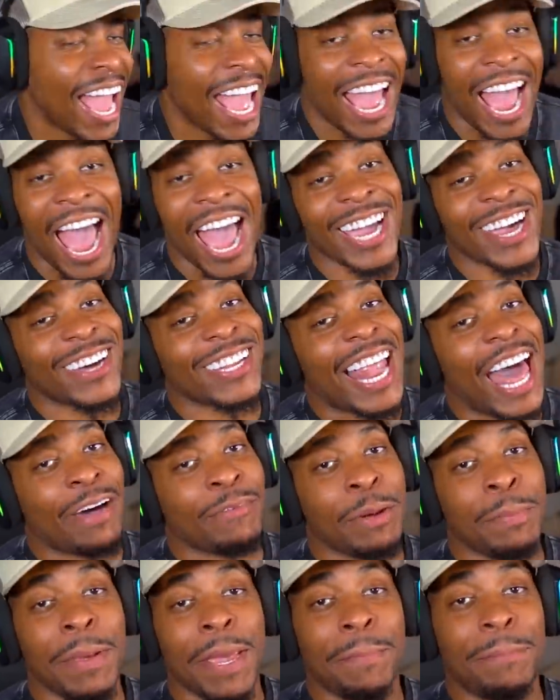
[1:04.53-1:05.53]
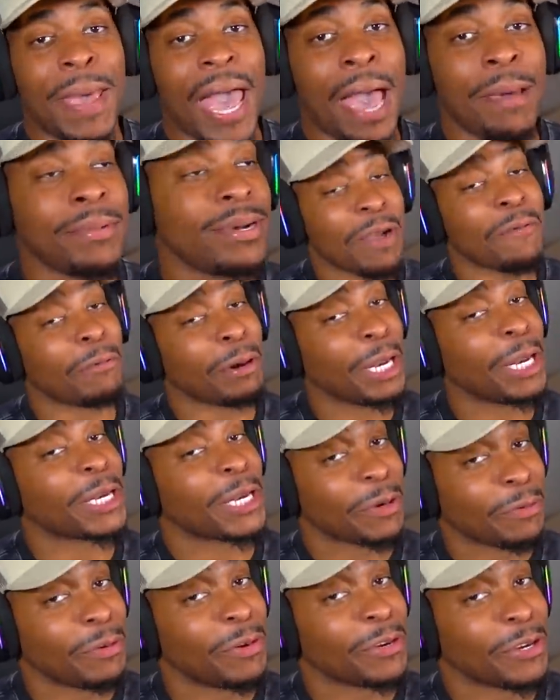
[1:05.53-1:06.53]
I ain't gonna lie, we beat Bama. We looking real